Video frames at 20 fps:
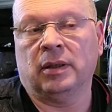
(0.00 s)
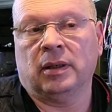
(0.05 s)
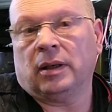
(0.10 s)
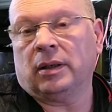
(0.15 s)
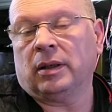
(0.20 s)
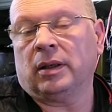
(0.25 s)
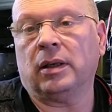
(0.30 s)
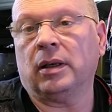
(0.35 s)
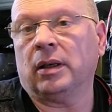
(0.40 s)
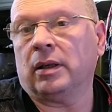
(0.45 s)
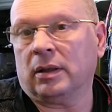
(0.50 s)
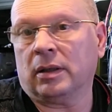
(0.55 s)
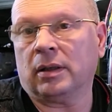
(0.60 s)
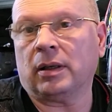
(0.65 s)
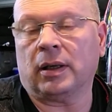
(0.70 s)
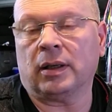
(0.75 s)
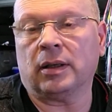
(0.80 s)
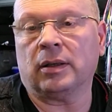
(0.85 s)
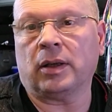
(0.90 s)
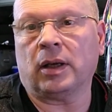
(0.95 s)
And
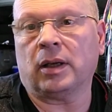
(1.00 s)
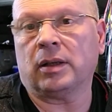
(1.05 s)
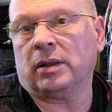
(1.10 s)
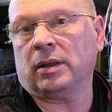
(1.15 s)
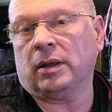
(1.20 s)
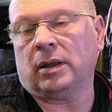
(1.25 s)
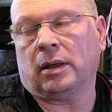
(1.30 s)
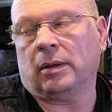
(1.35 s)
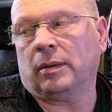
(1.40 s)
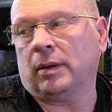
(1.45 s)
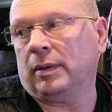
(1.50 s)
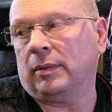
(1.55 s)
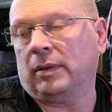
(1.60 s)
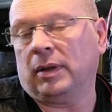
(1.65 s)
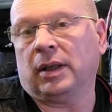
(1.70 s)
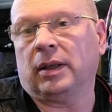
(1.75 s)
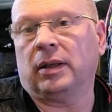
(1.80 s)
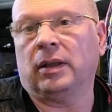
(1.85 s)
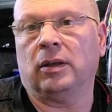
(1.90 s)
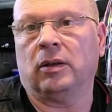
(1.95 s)
like, that's it. I mean,
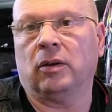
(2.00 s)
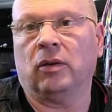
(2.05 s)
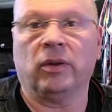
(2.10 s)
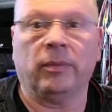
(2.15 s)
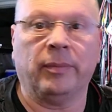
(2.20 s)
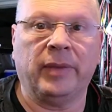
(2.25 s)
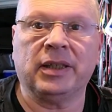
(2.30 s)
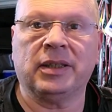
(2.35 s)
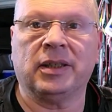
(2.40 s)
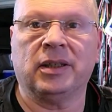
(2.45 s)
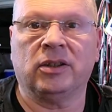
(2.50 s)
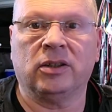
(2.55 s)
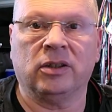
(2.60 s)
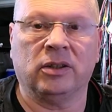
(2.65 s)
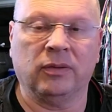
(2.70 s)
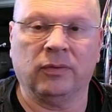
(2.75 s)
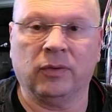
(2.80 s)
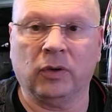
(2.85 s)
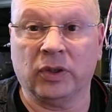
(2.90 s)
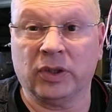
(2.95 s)
like, the message
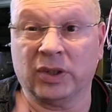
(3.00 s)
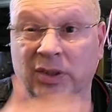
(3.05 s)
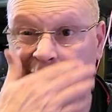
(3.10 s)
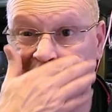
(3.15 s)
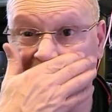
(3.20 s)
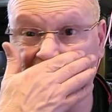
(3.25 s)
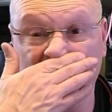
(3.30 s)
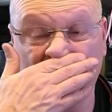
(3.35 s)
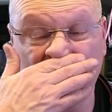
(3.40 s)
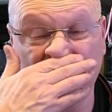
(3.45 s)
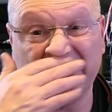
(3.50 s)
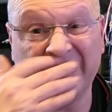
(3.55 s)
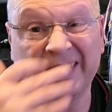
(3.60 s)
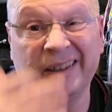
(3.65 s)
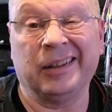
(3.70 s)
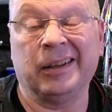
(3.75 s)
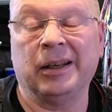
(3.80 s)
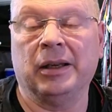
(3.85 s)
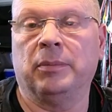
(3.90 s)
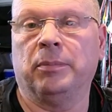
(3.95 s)
and the voice
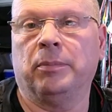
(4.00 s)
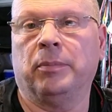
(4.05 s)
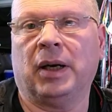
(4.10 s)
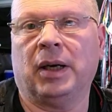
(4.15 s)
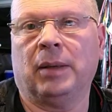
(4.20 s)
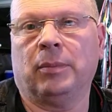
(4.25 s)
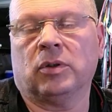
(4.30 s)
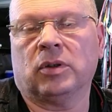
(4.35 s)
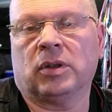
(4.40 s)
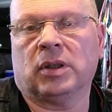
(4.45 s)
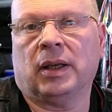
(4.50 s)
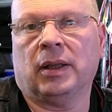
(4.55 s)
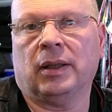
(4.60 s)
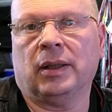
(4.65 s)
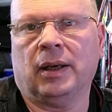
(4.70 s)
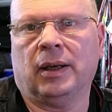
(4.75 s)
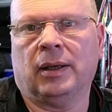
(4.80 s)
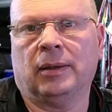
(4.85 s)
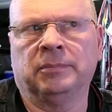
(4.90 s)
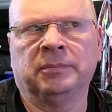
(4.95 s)
and Bibles like
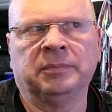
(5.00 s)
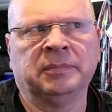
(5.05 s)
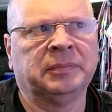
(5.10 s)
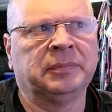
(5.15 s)
that,